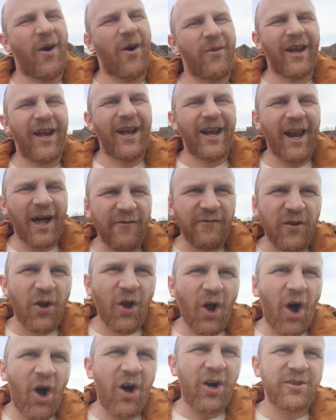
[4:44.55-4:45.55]
We love
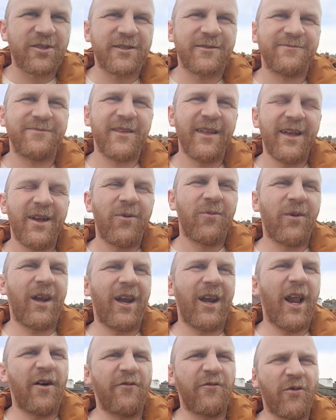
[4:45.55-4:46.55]
God, we
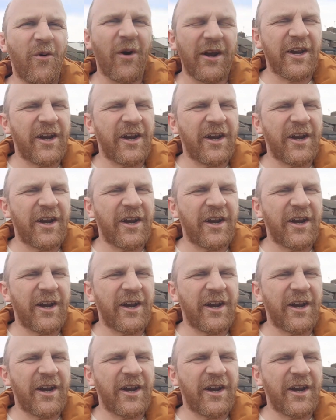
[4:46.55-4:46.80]
love one